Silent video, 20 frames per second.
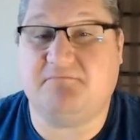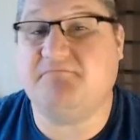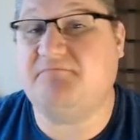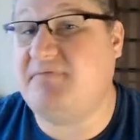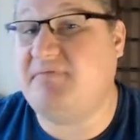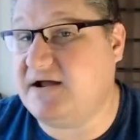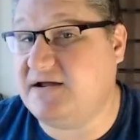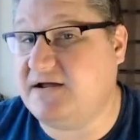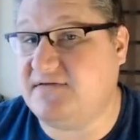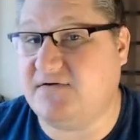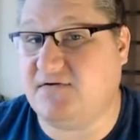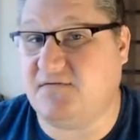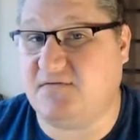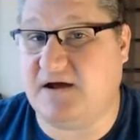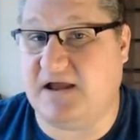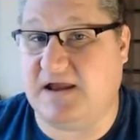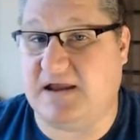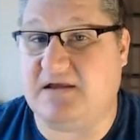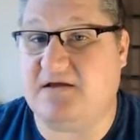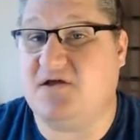By the
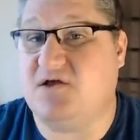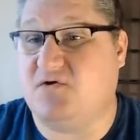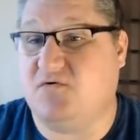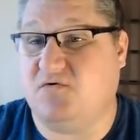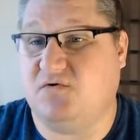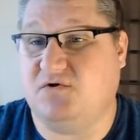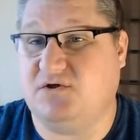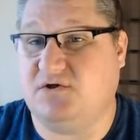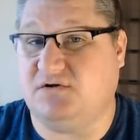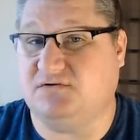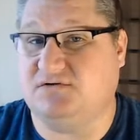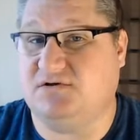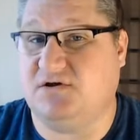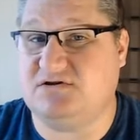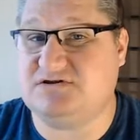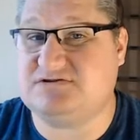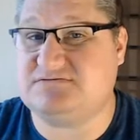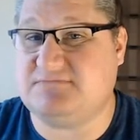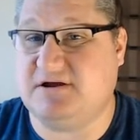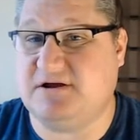way, you'll
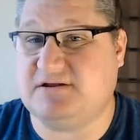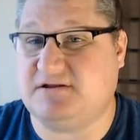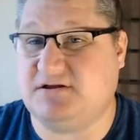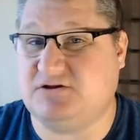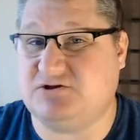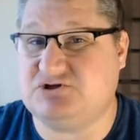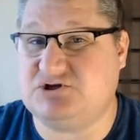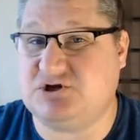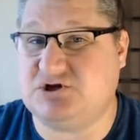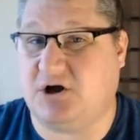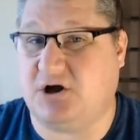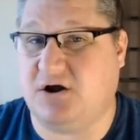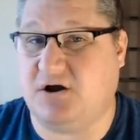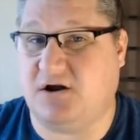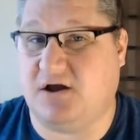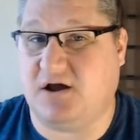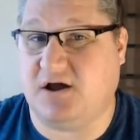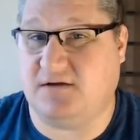notice my little chart.